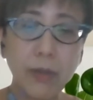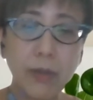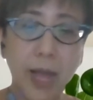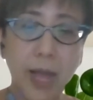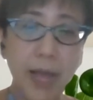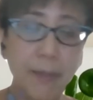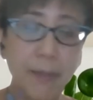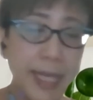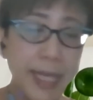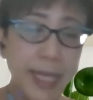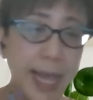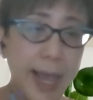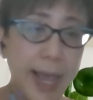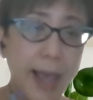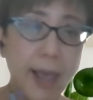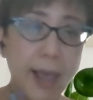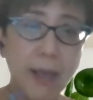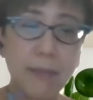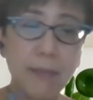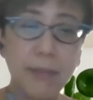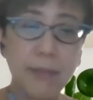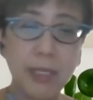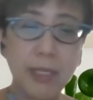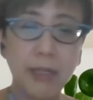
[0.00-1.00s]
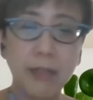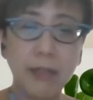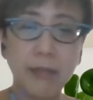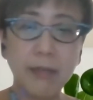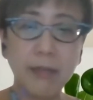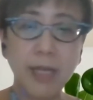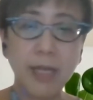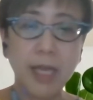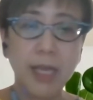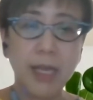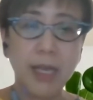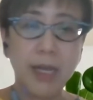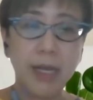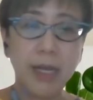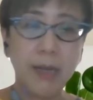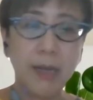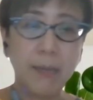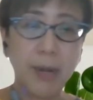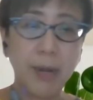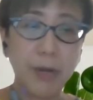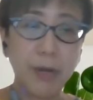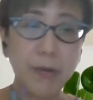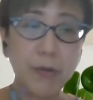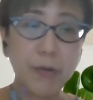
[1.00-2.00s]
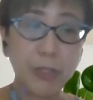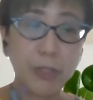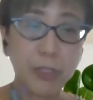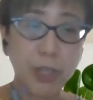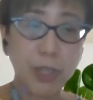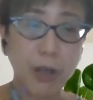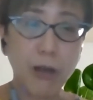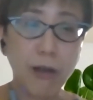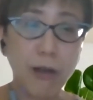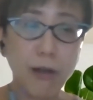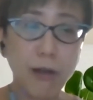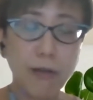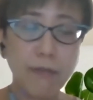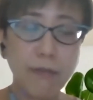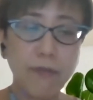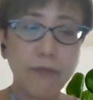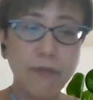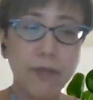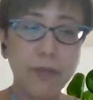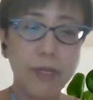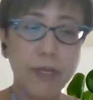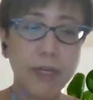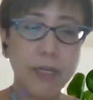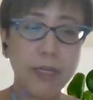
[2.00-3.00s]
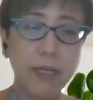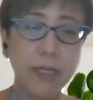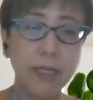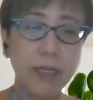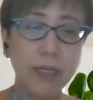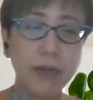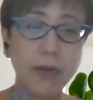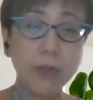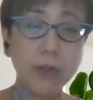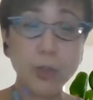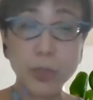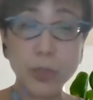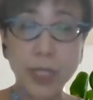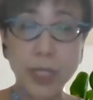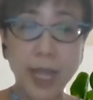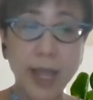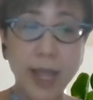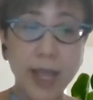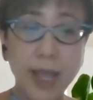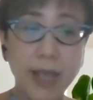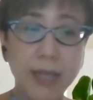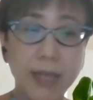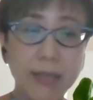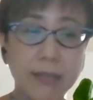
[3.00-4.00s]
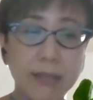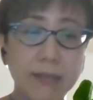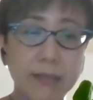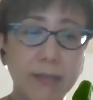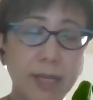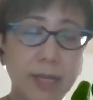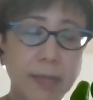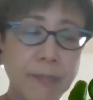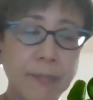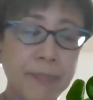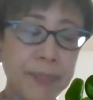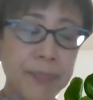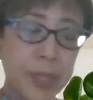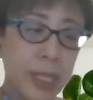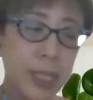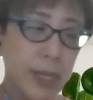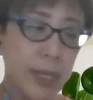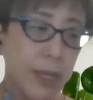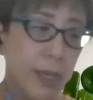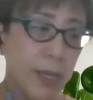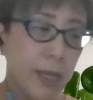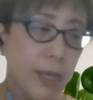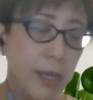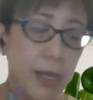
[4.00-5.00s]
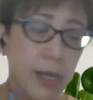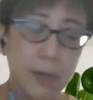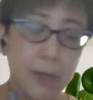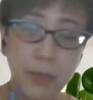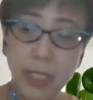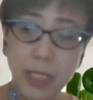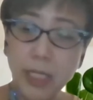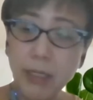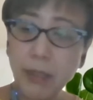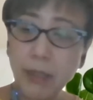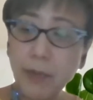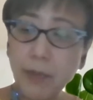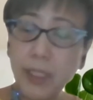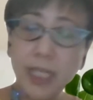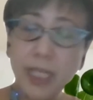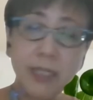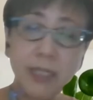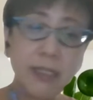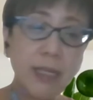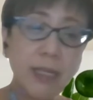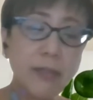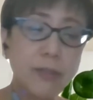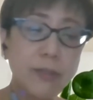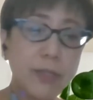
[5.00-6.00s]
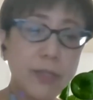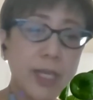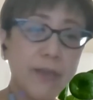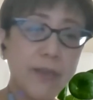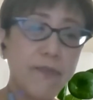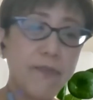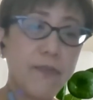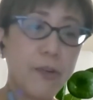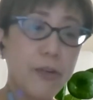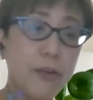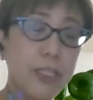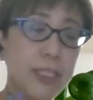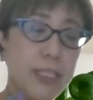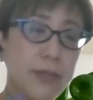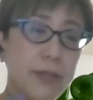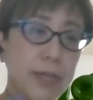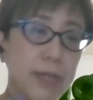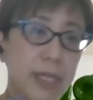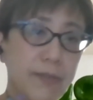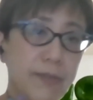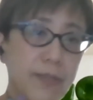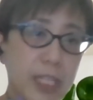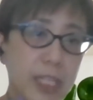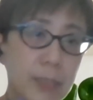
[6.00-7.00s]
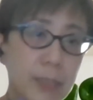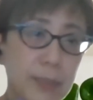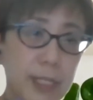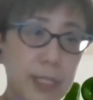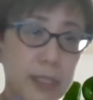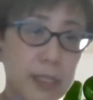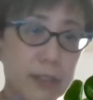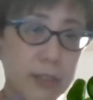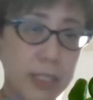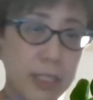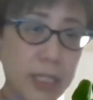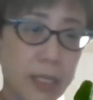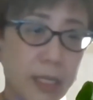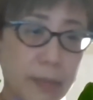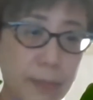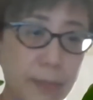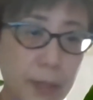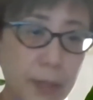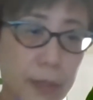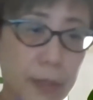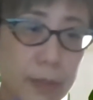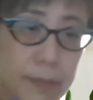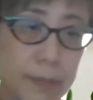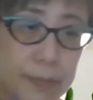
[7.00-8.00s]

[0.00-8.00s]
IBM, you know, Microsoft, Autodesk, right? With the intent to get foreign direct investment into Singapore.